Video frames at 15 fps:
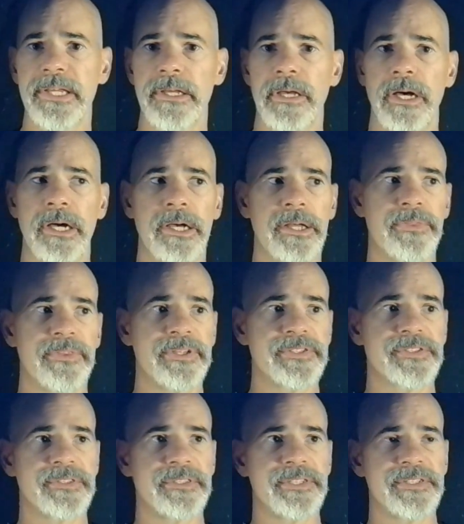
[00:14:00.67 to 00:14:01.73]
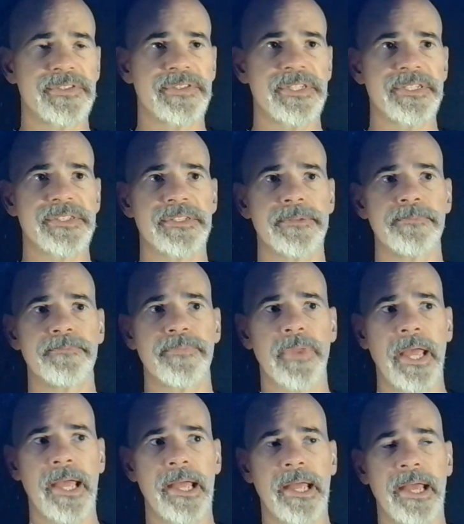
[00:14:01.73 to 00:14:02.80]
this system
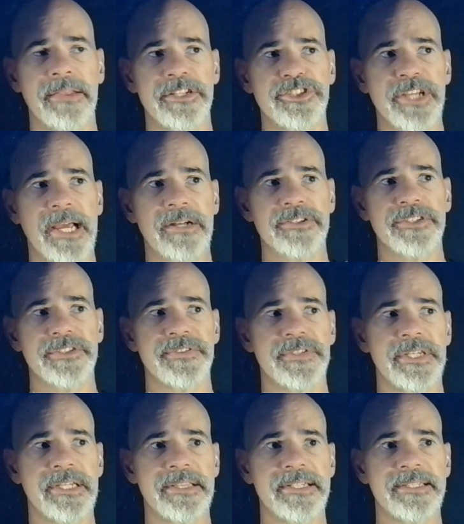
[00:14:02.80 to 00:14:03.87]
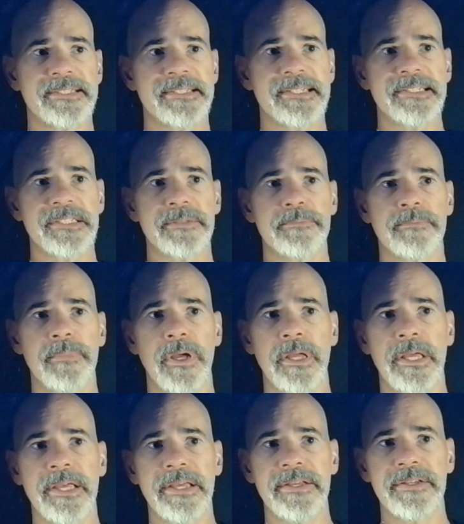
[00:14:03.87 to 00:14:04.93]
and the challenges in this system
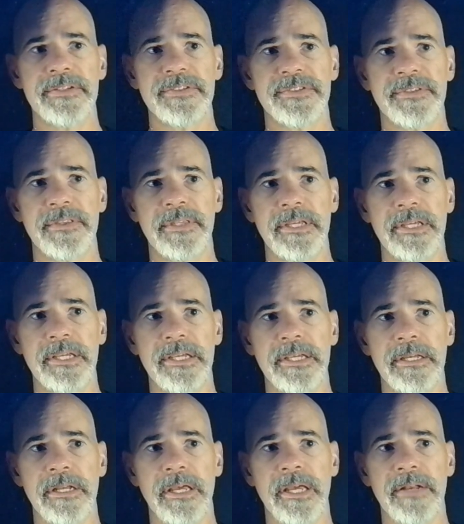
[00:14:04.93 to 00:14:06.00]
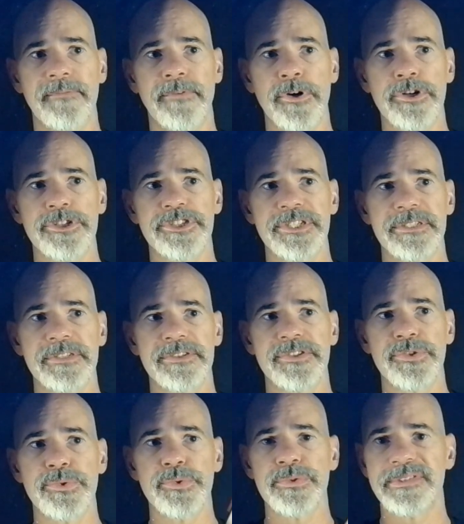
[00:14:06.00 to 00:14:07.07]
is the aversion
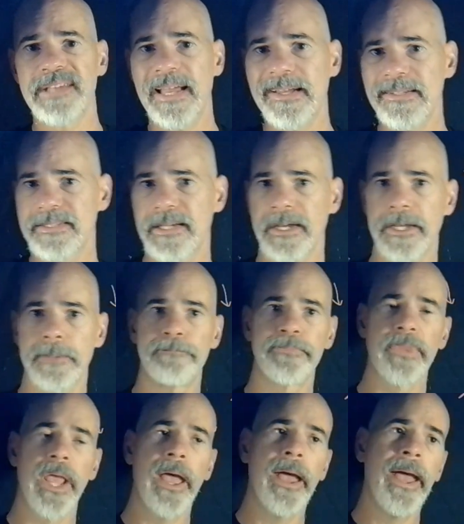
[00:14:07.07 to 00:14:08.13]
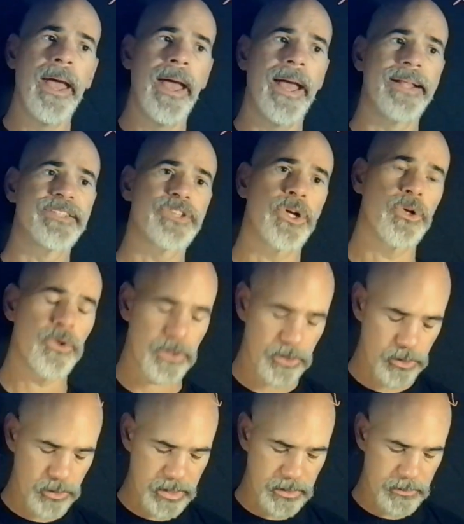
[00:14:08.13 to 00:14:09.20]
to downtime. And so
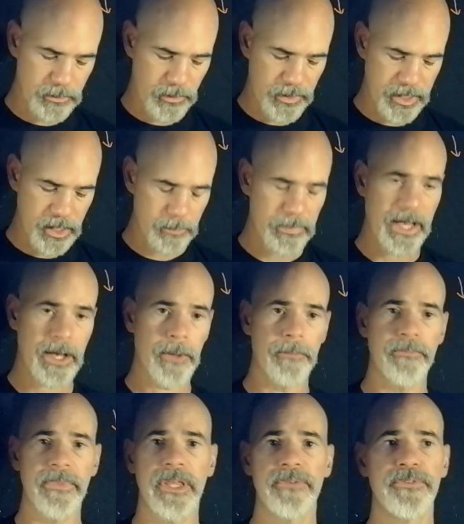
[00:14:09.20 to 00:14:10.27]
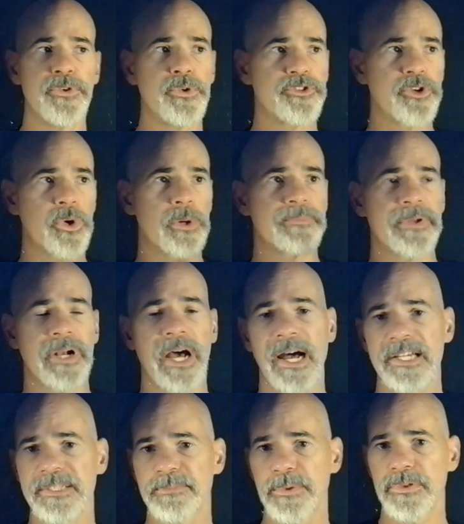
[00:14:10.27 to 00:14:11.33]
you can think about, if you show up to the
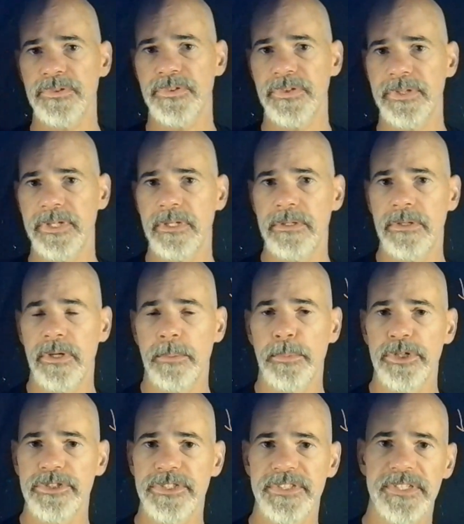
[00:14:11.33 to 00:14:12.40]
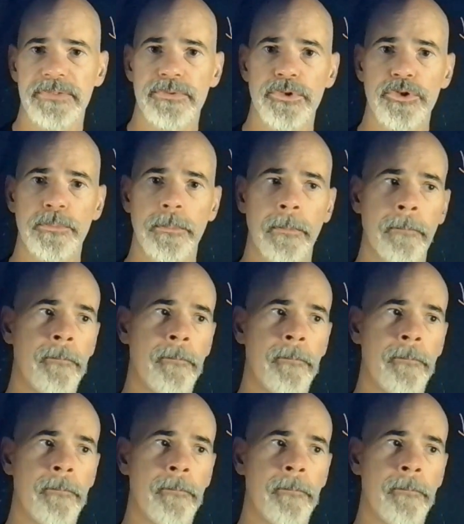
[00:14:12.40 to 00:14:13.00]
hospital, to the emergency room,